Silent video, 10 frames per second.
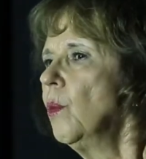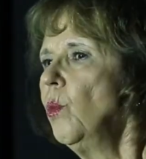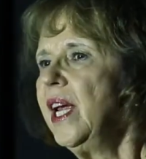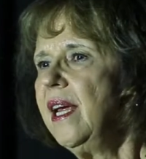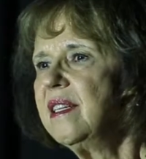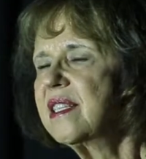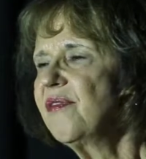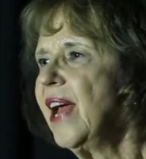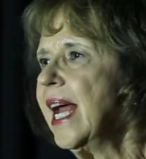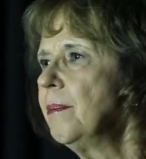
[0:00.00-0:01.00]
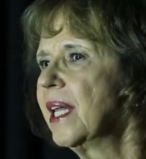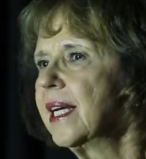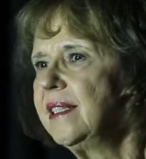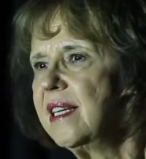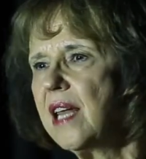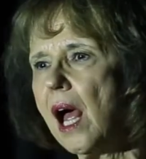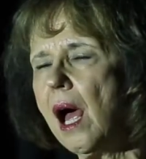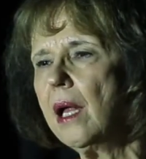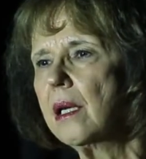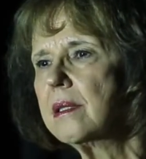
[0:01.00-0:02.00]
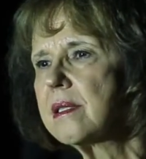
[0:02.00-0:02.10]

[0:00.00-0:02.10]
We, his family, did not